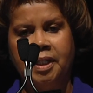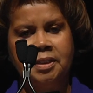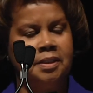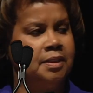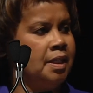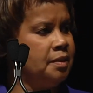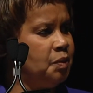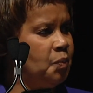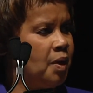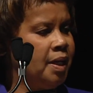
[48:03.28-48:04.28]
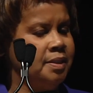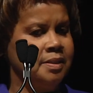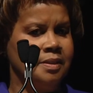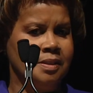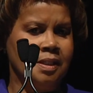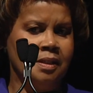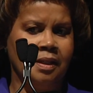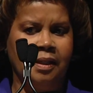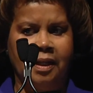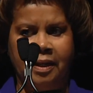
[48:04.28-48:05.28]
to Dr.
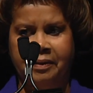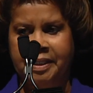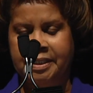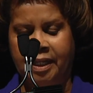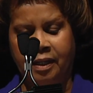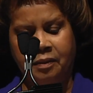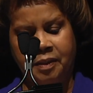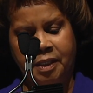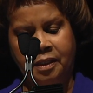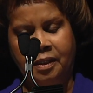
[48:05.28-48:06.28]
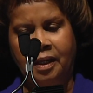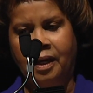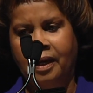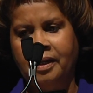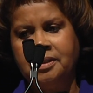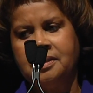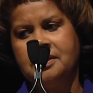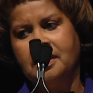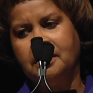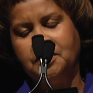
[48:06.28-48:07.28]
Weisenstein, Larry Dowdy, and to
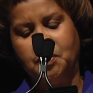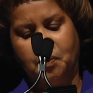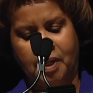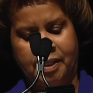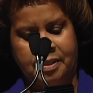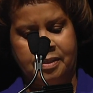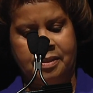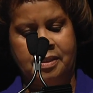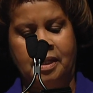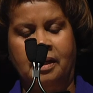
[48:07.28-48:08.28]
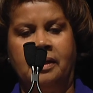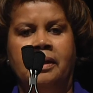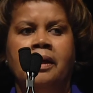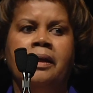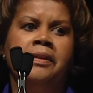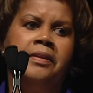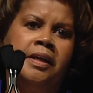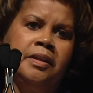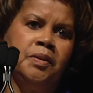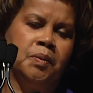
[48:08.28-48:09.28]
Sandra Weisenstein,
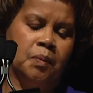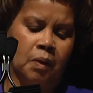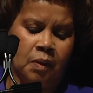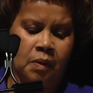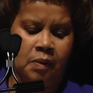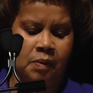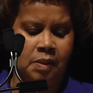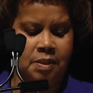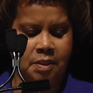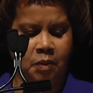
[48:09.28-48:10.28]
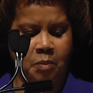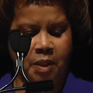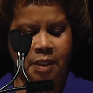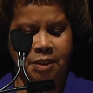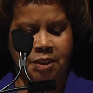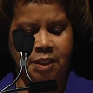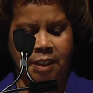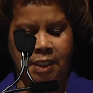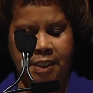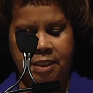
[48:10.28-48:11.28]
thank you all so much.
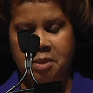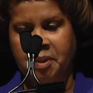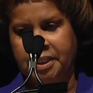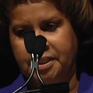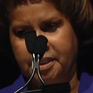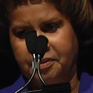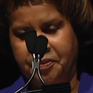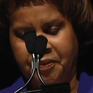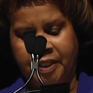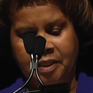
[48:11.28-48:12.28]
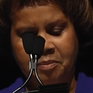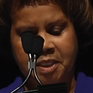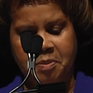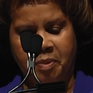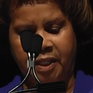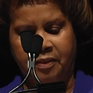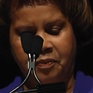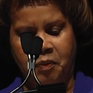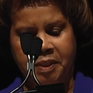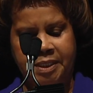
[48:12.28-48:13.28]
To my dear friend, Miss Betty
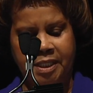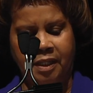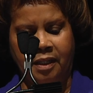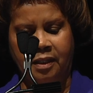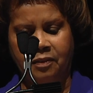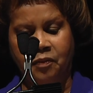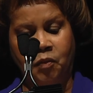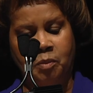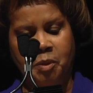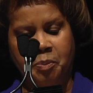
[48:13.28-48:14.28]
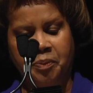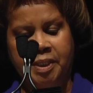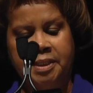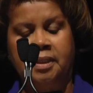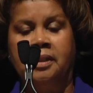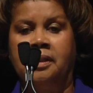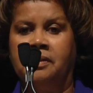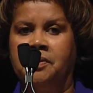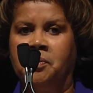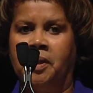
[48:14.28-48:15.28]
Forte, former president
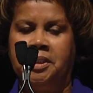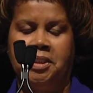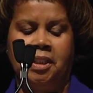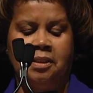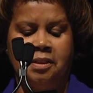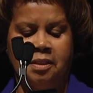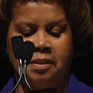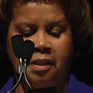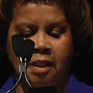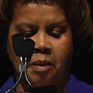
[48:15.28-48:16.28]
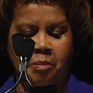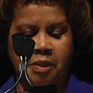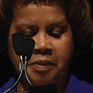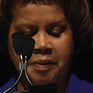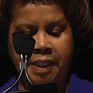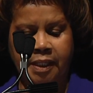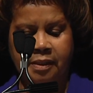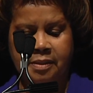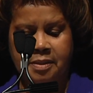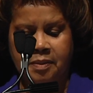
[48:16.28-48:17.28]
of the Westchester Borough
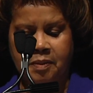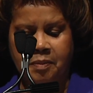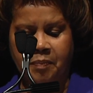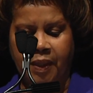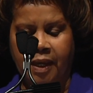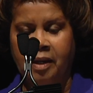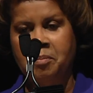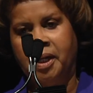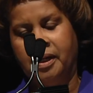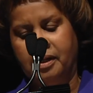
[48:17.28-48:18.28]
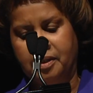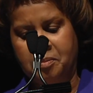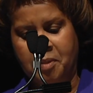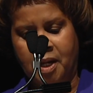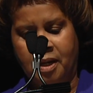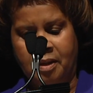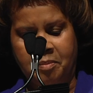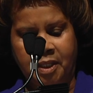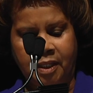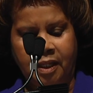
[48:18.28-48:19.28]
Council, and my other
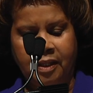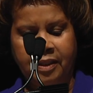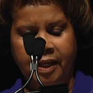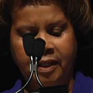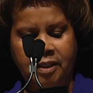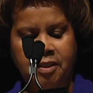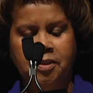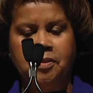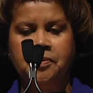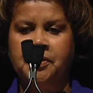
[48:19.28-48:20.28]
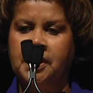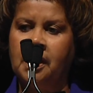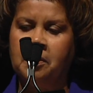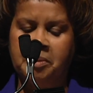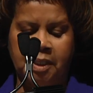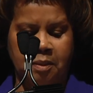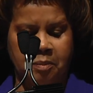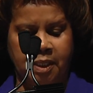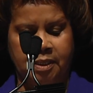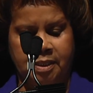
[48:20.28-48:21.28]
mom, thank you for accompanying
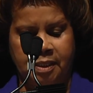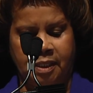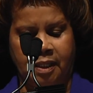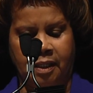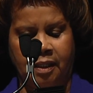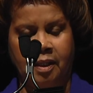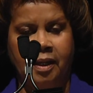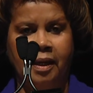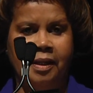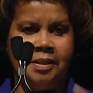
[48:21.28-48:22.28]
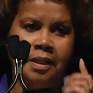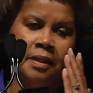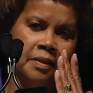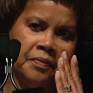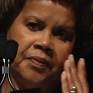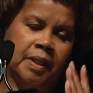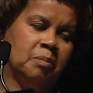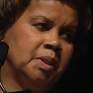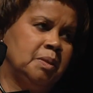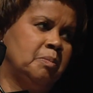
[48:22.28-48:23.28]
me today, as other
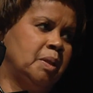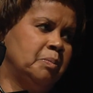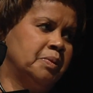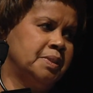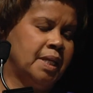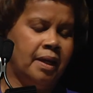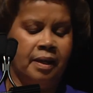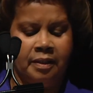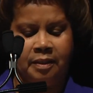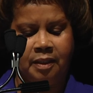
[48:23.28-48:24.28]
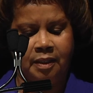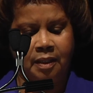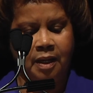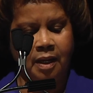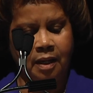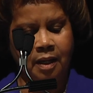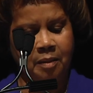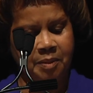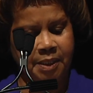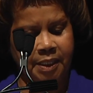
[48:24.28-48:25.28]
family members had
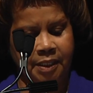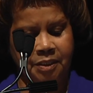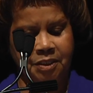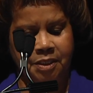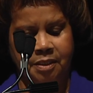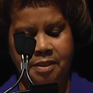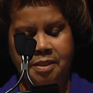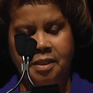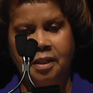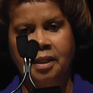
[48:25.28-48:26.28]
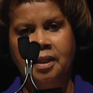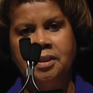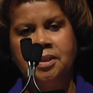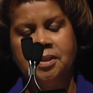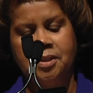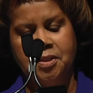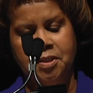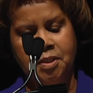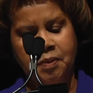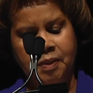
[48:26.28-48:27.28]
obligations. To the
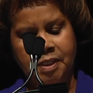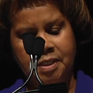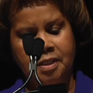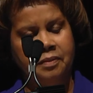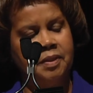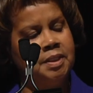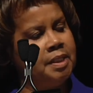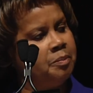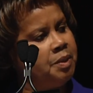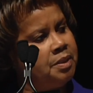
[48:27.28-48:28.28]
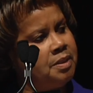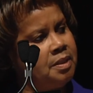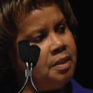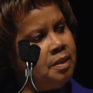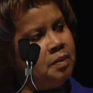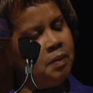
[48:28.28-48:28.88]
students of the WCU